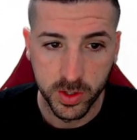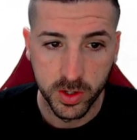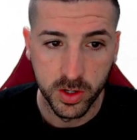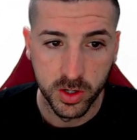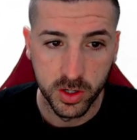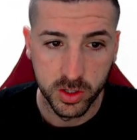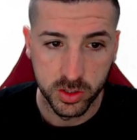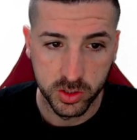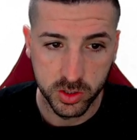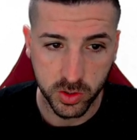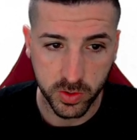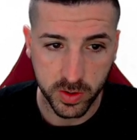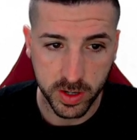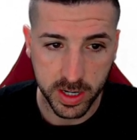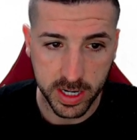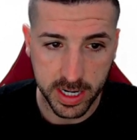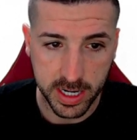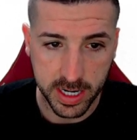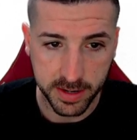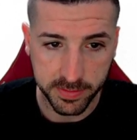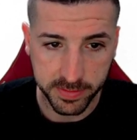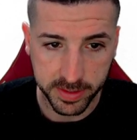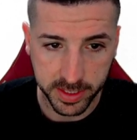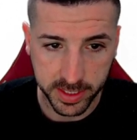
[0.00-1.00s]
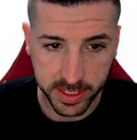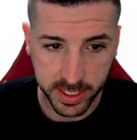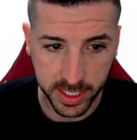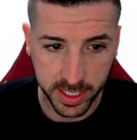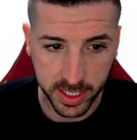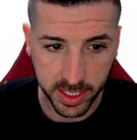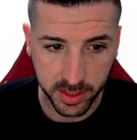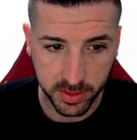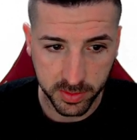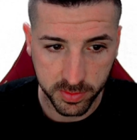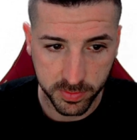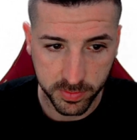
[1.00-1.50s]
So I have a
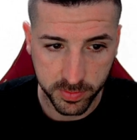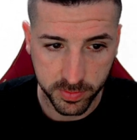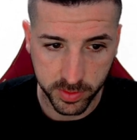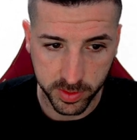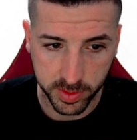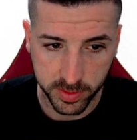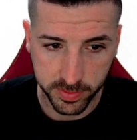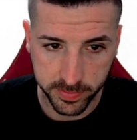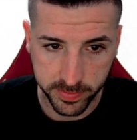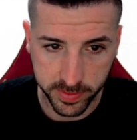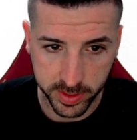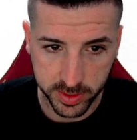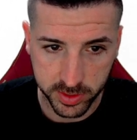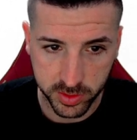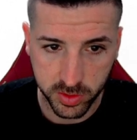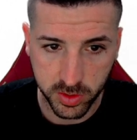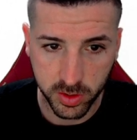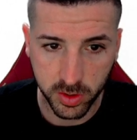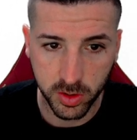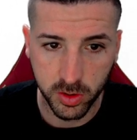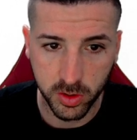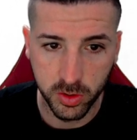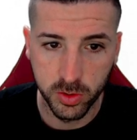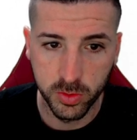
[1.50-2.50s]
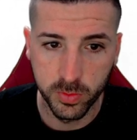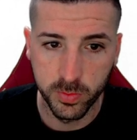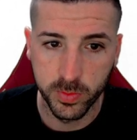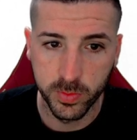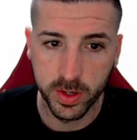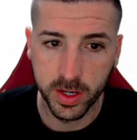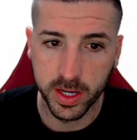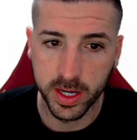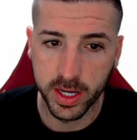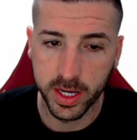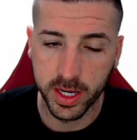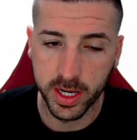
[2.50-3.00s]
date for the first column,
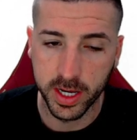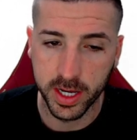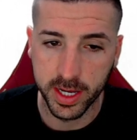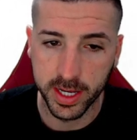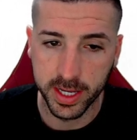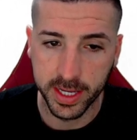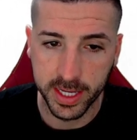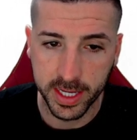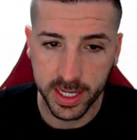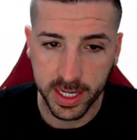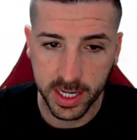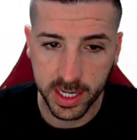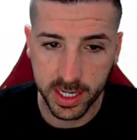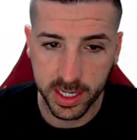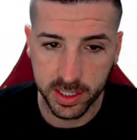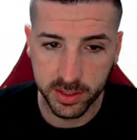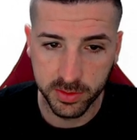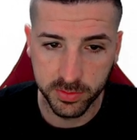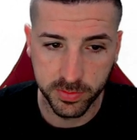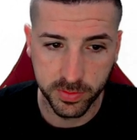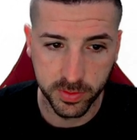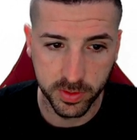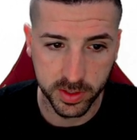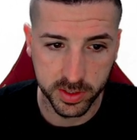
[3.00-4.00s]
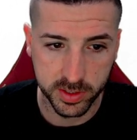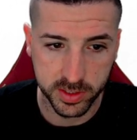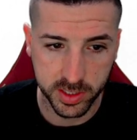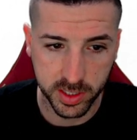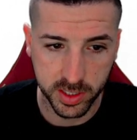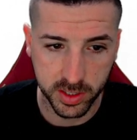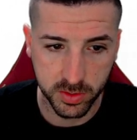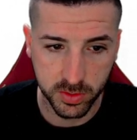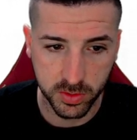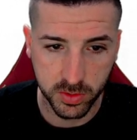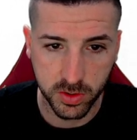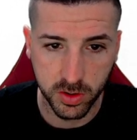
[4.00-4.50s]
England for the
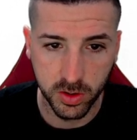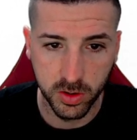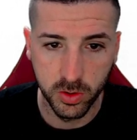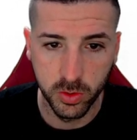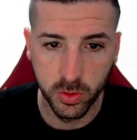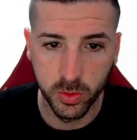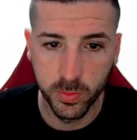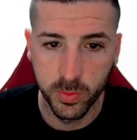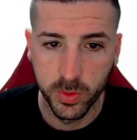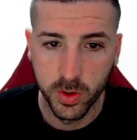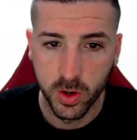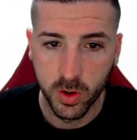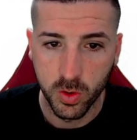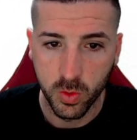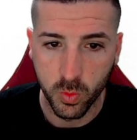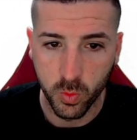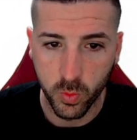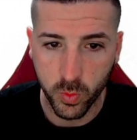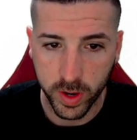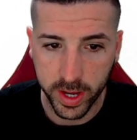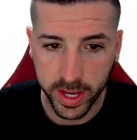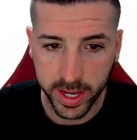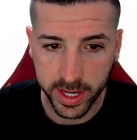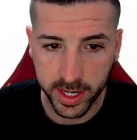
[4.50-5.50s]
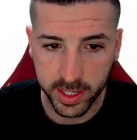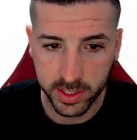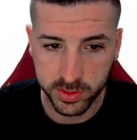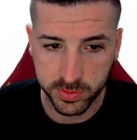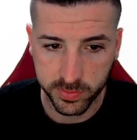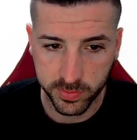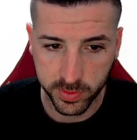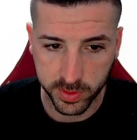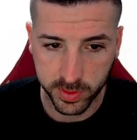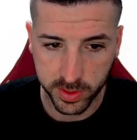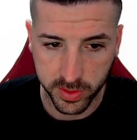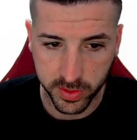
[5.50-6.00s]
second column, Wales for
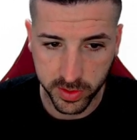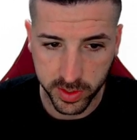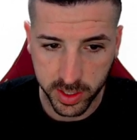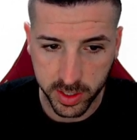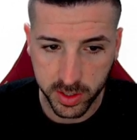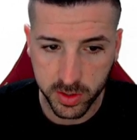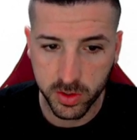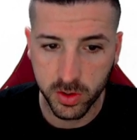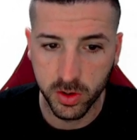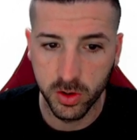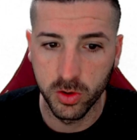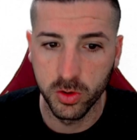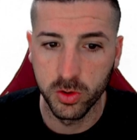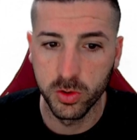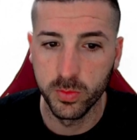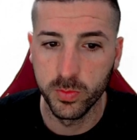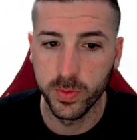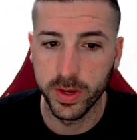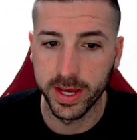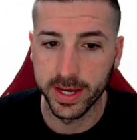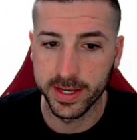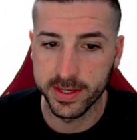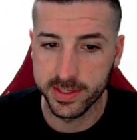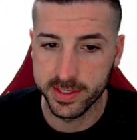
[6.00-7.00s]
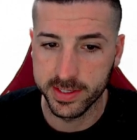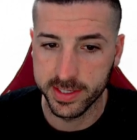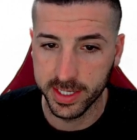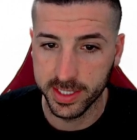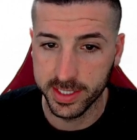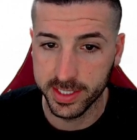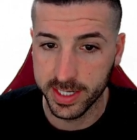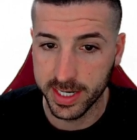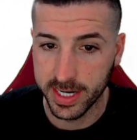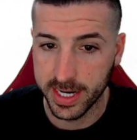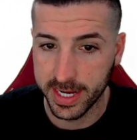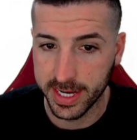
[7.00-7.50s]
the third column,
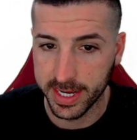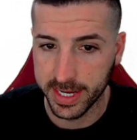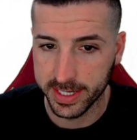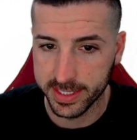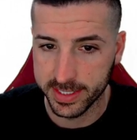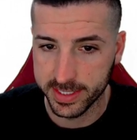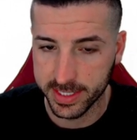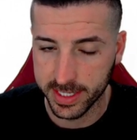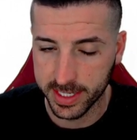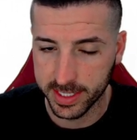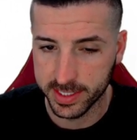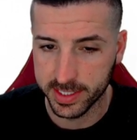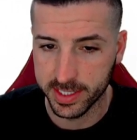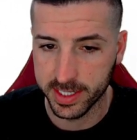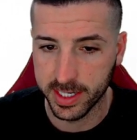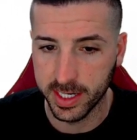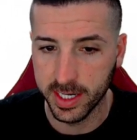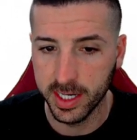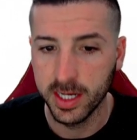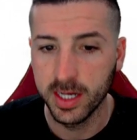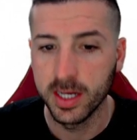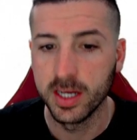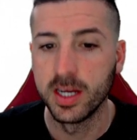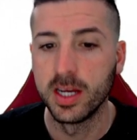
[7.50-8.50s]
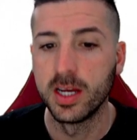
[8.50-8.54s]
etc., etc.